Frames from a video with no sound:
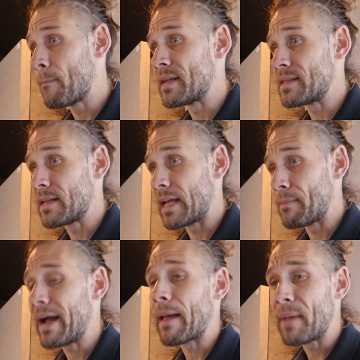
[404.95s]
But
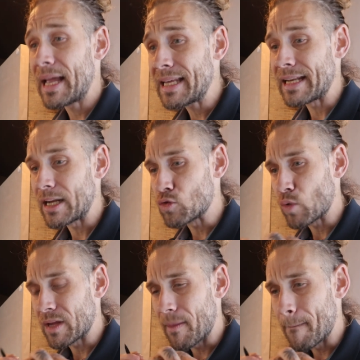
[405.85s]
in my opinion, it is
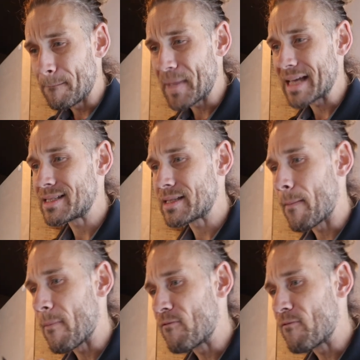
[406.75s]
one of the best